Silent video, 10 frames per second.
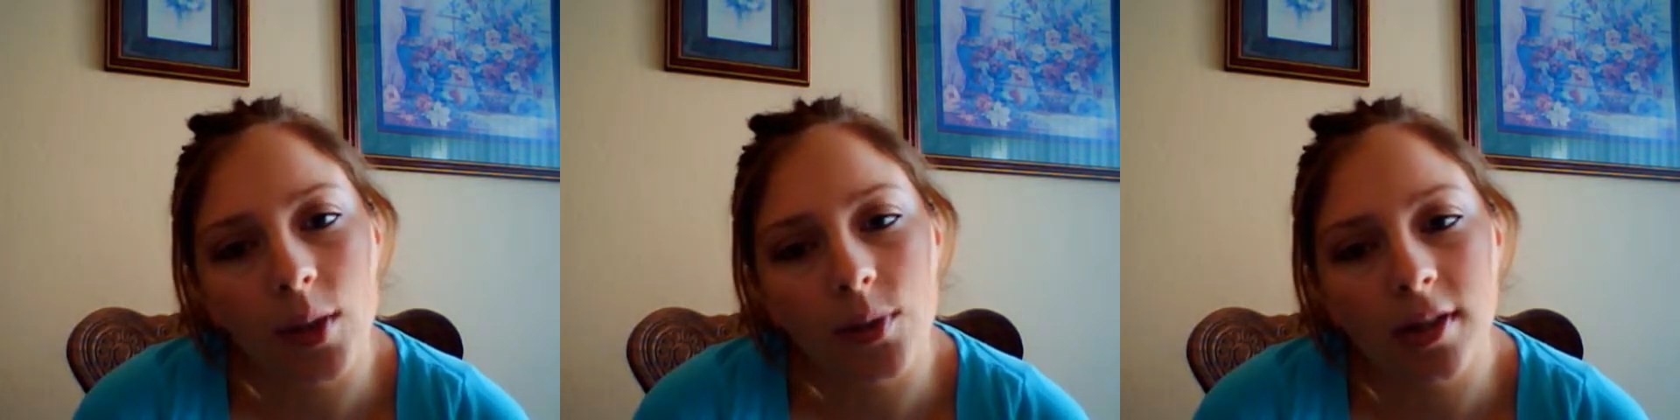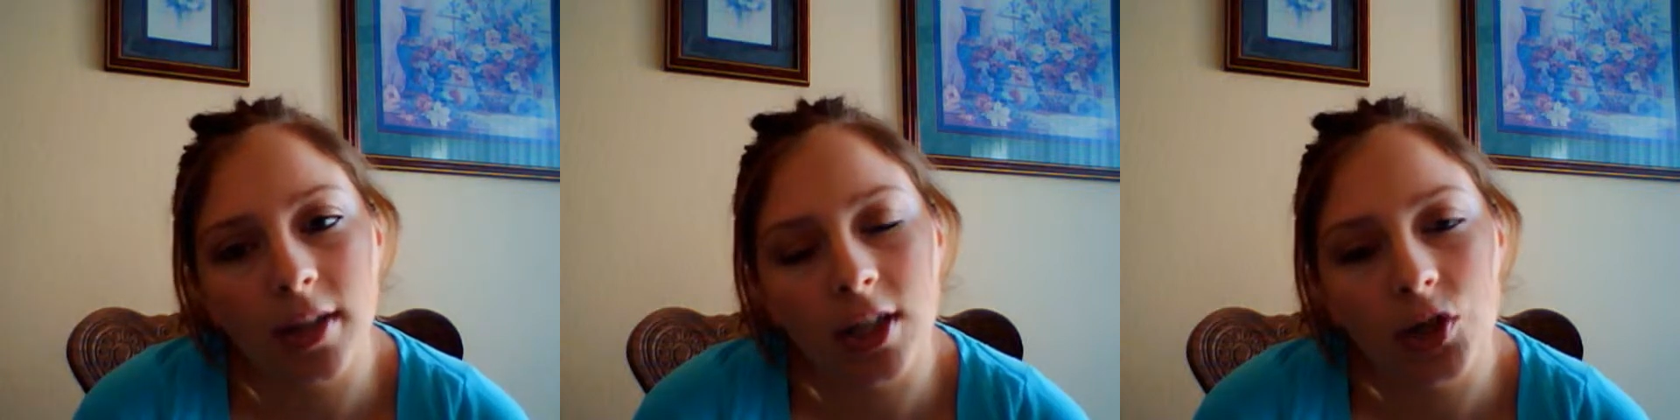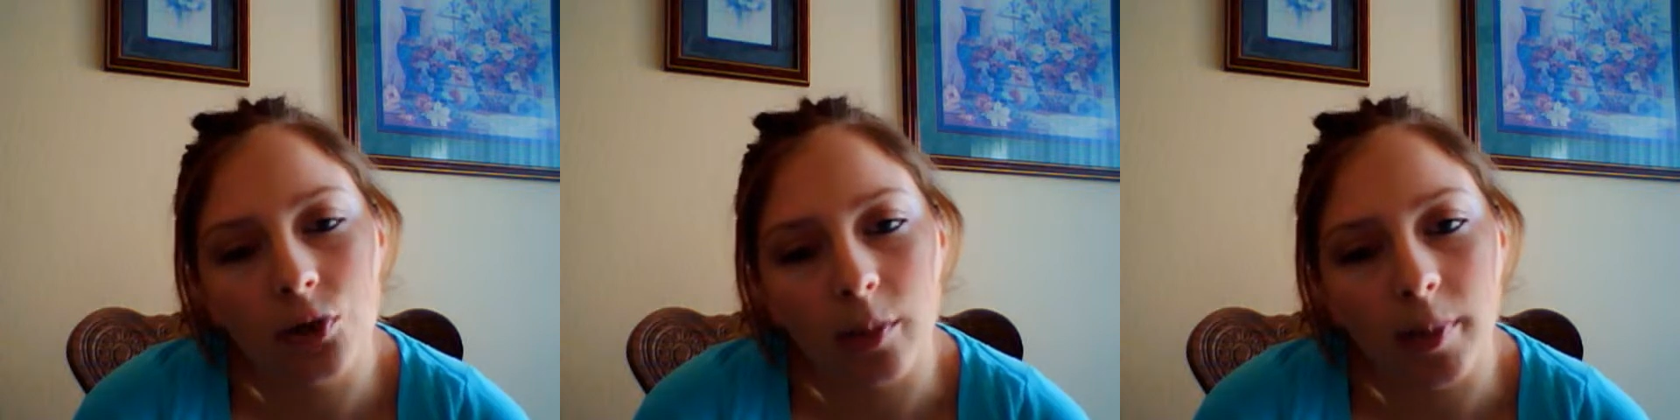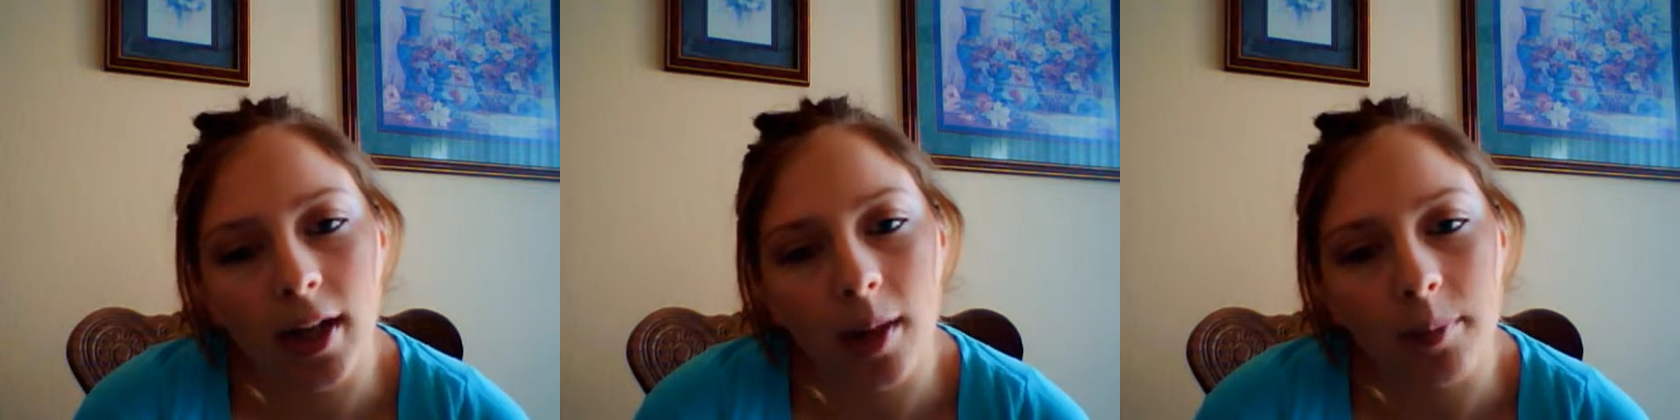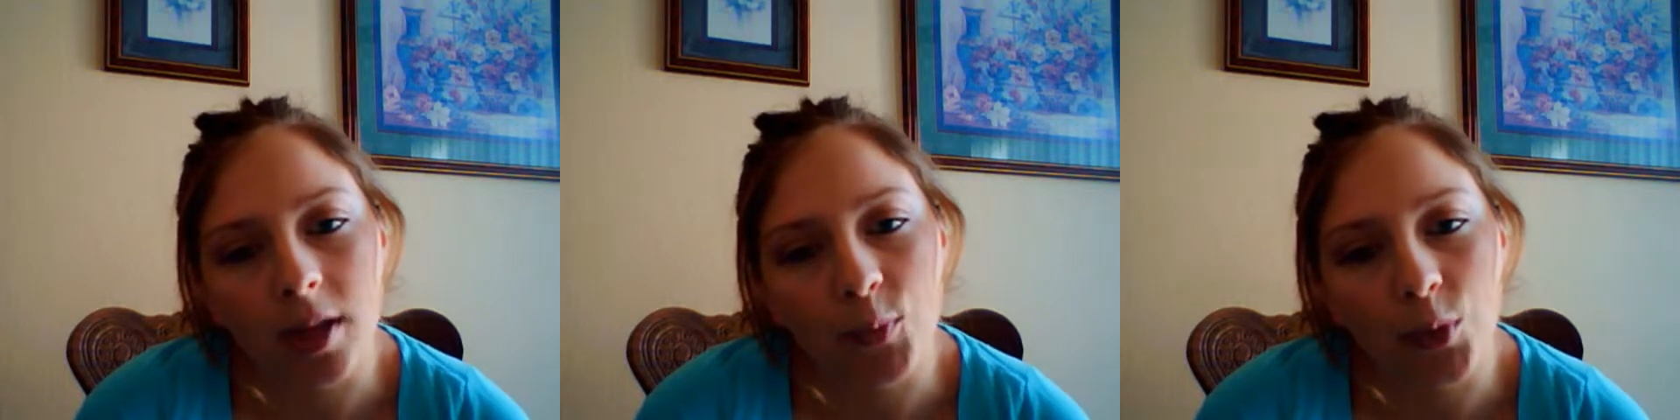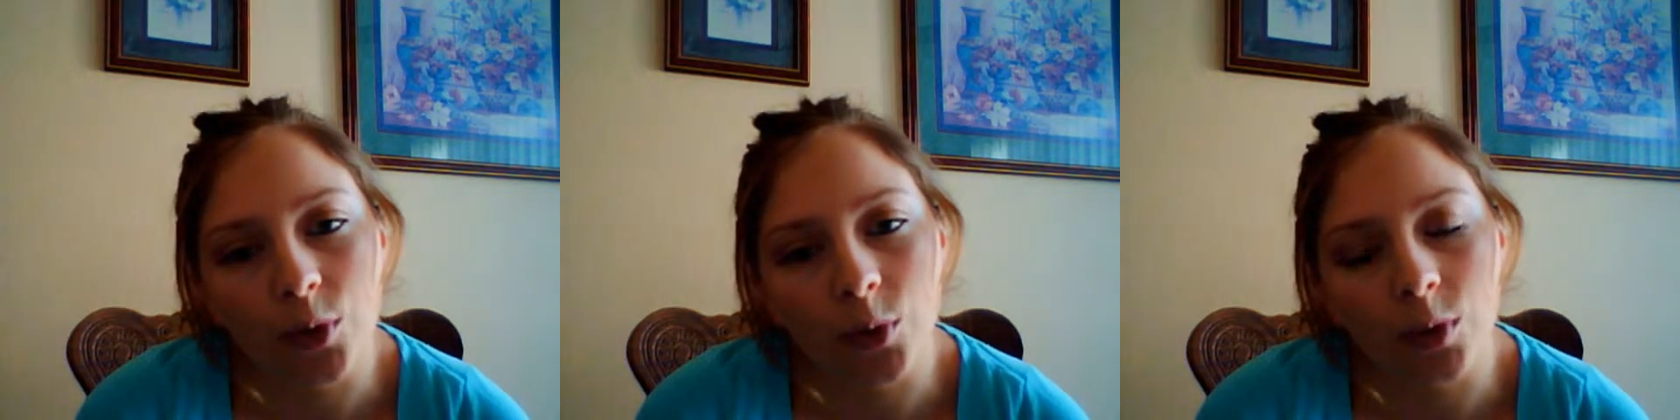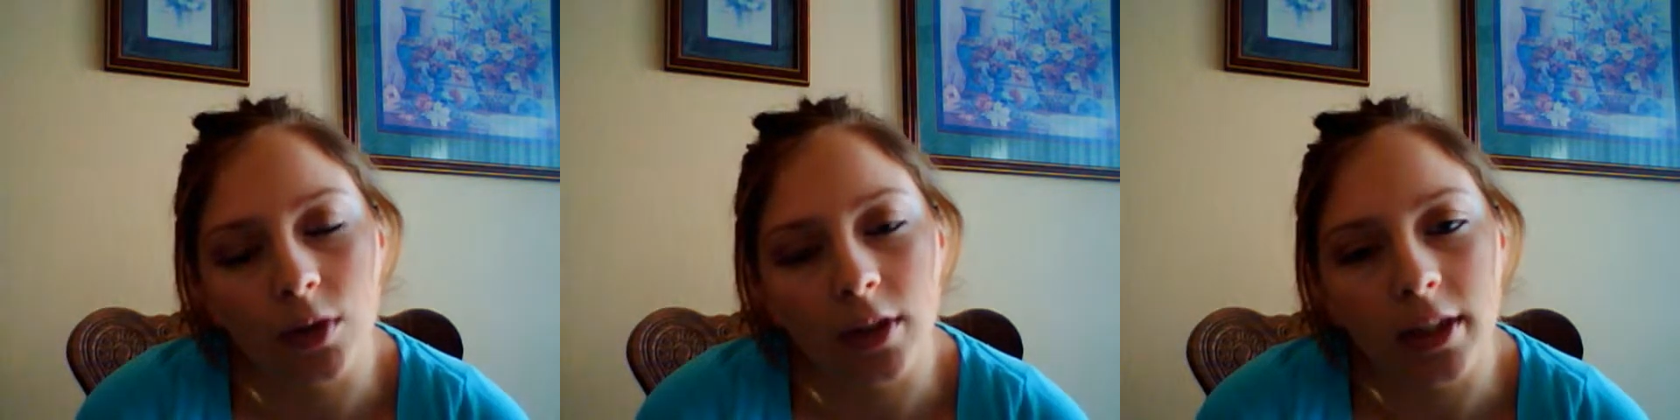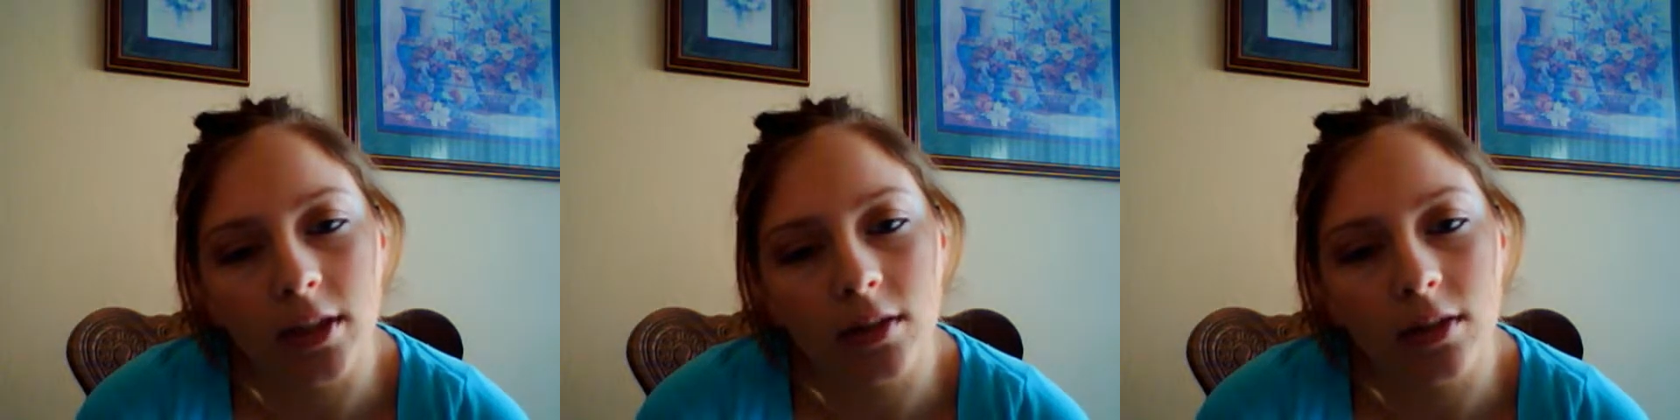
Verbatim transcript: I wasn't like screaming at people and like